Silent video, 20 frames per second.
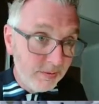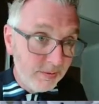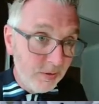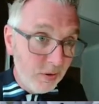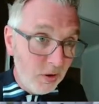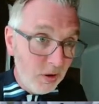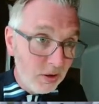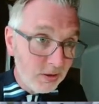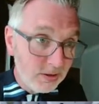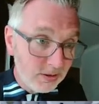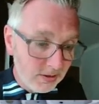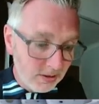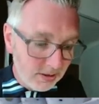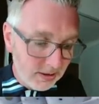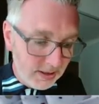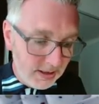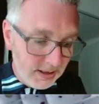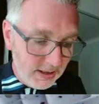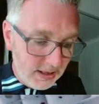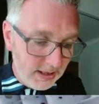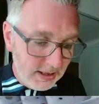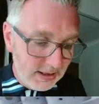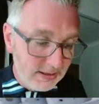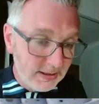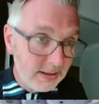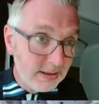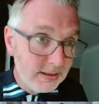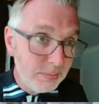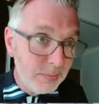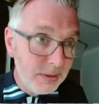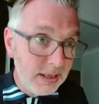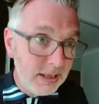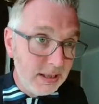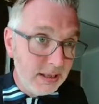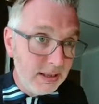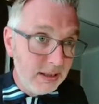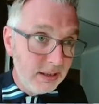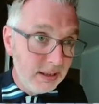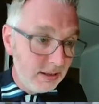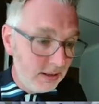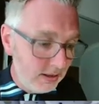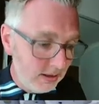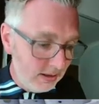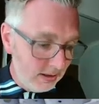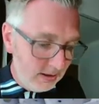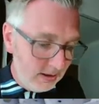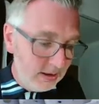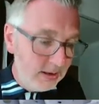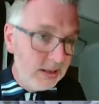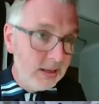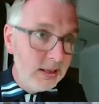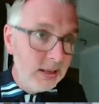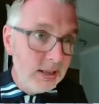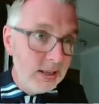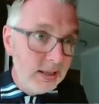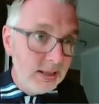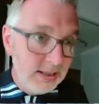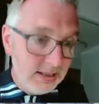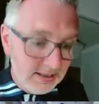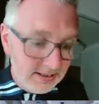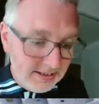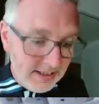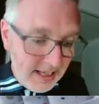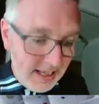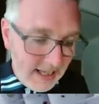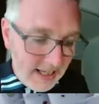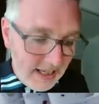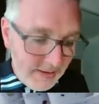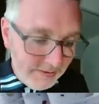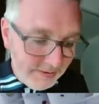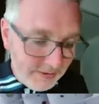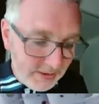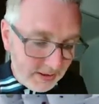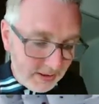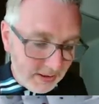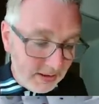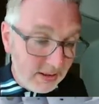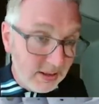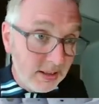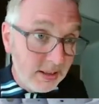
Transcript: fortunately, it has been saved